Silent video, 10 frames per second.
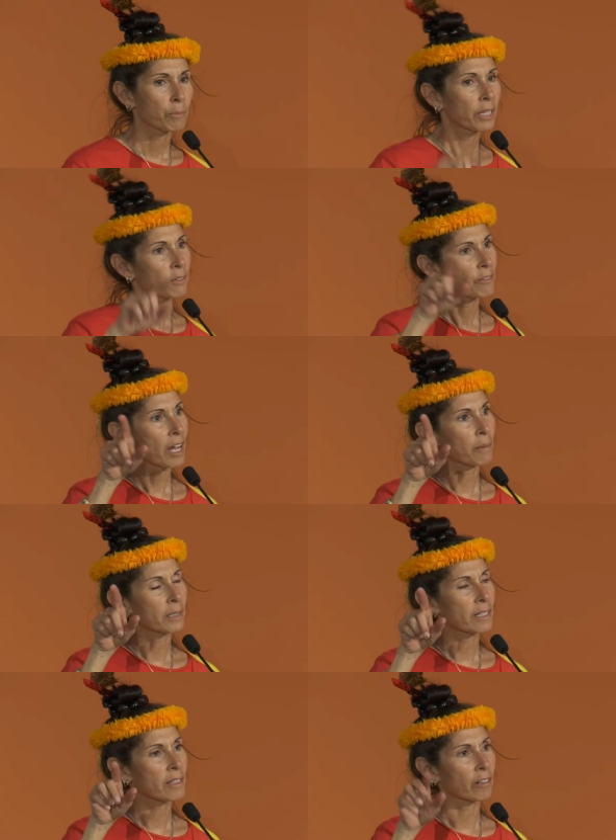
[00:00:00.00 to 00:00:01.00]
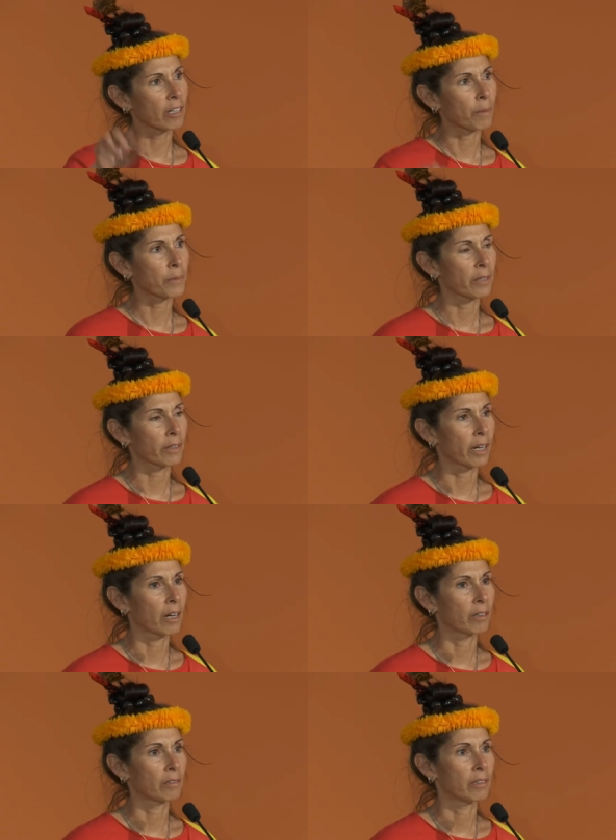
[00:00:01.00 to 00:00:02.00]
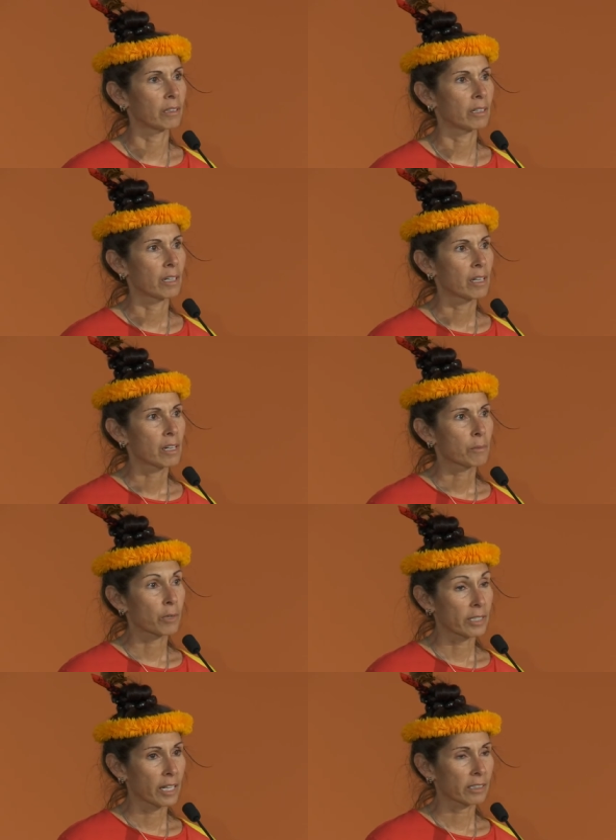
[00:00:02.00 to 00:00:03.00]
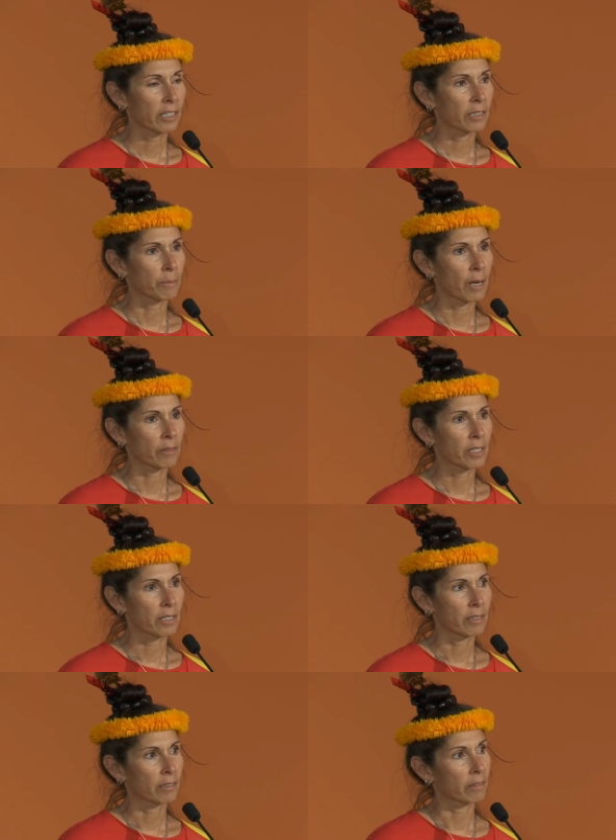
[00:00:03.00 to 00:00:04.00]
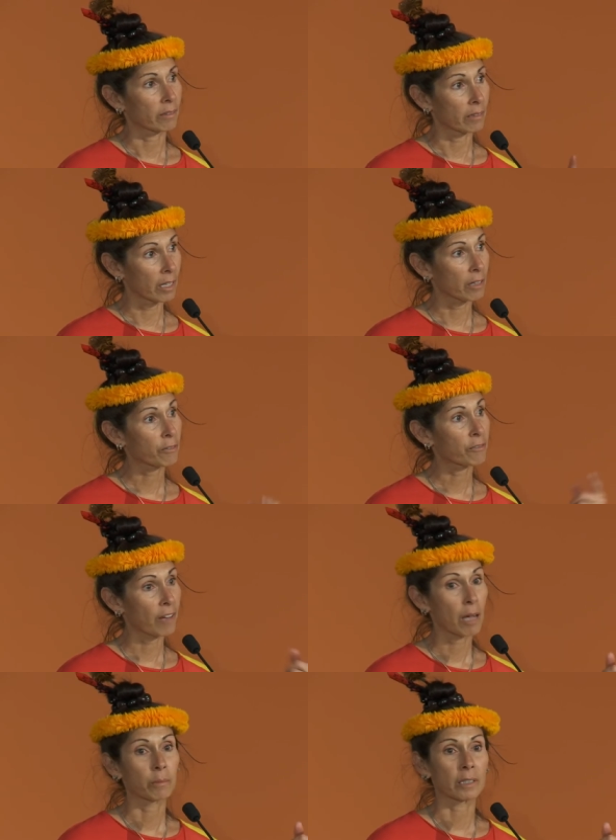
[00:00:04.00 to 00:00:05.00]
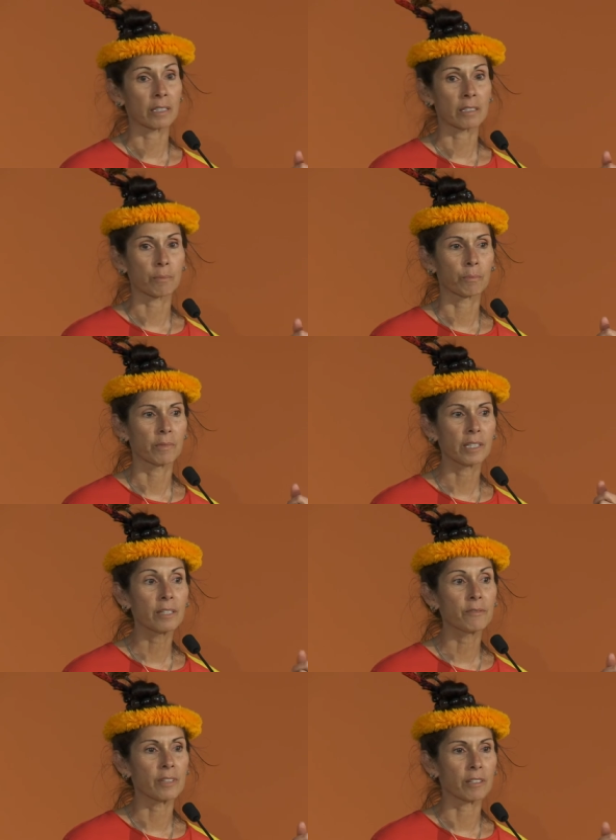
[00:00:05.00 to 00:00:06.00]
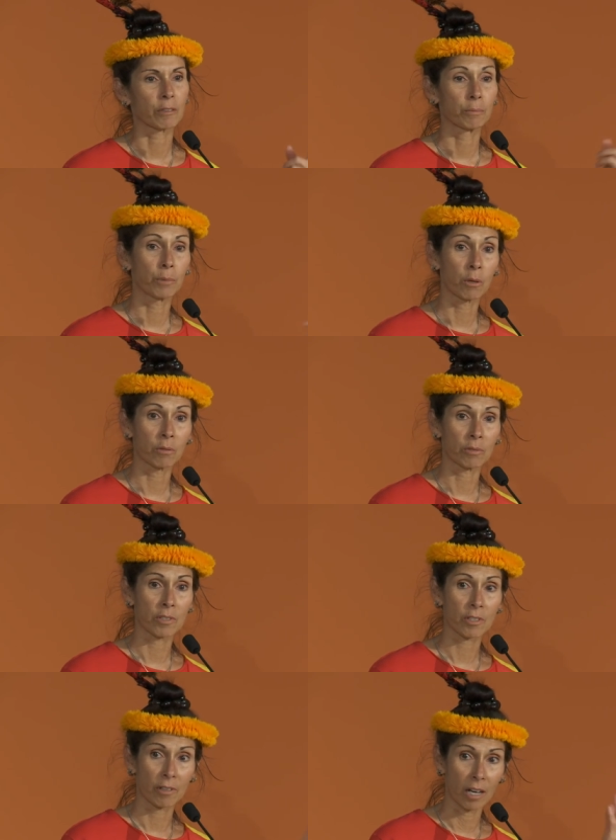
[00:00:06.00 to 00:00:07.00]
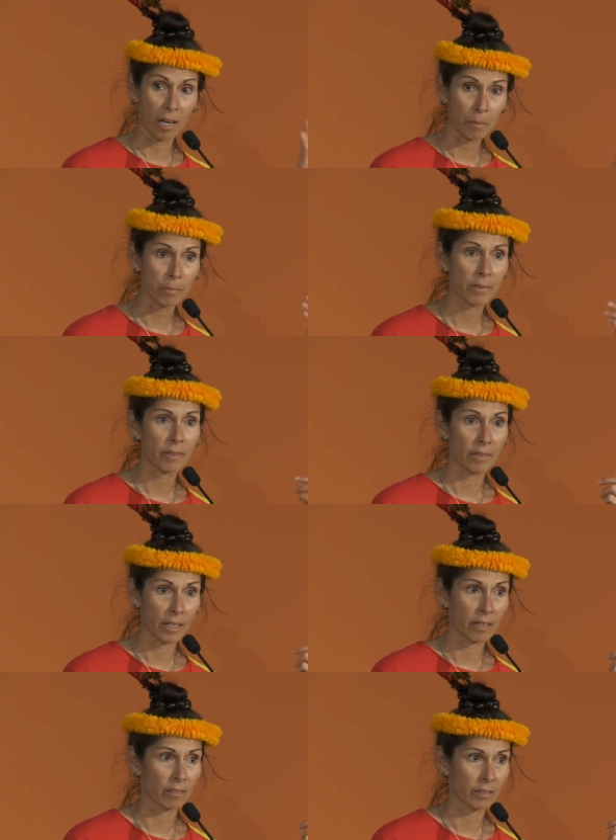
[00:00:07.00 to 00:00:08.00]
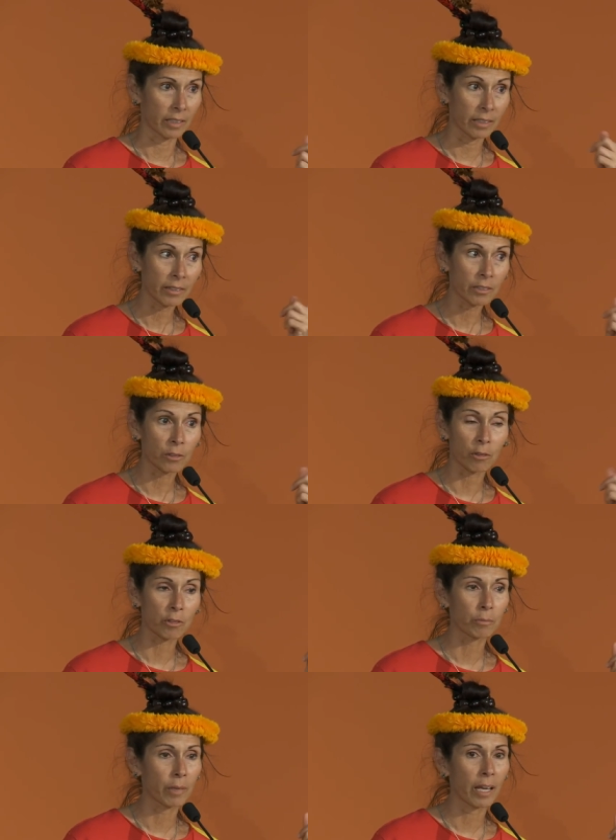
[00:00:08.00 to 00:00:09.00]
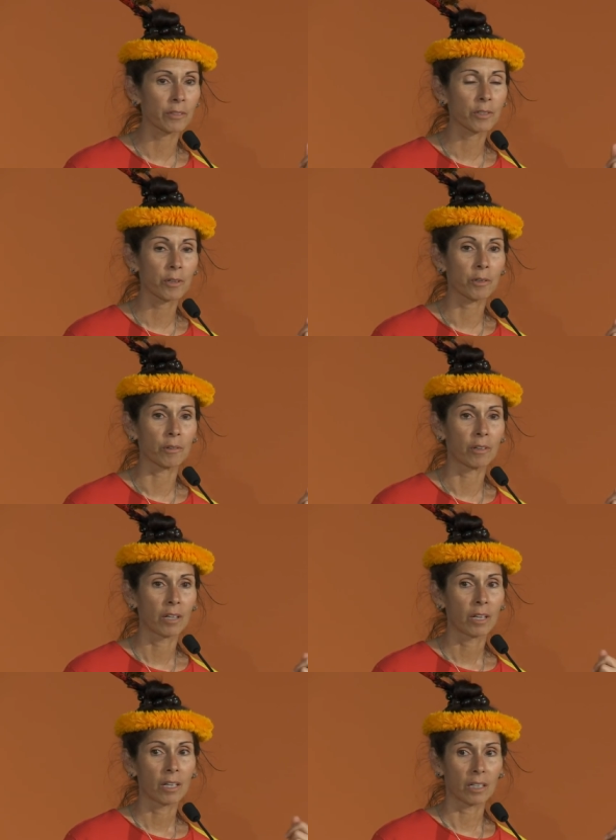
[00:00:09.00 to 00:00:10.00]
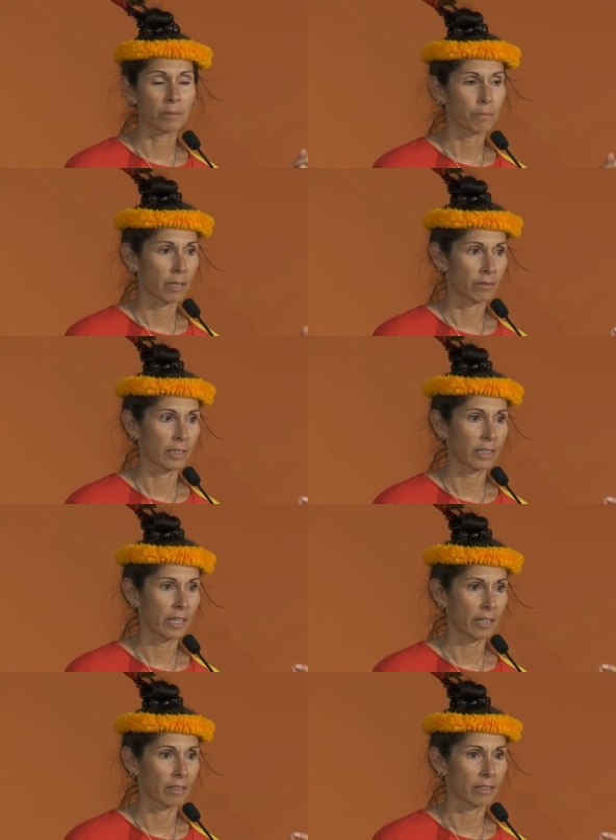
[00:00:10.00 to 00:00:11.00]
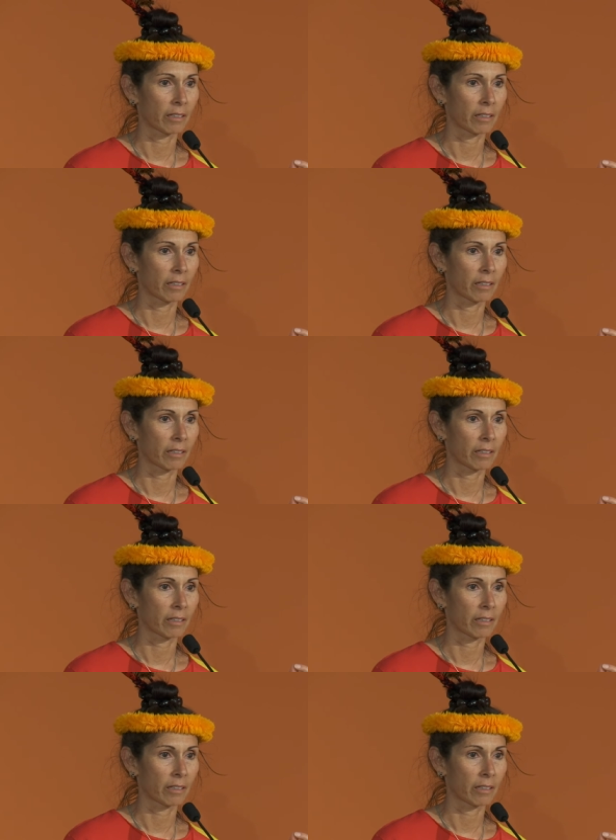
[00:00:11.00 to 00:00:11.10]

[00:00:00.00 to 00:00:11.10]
Many families that are up there now protecting the mountain, their families, iwi or bones, are up there in the northern plateau on Mauna Kea.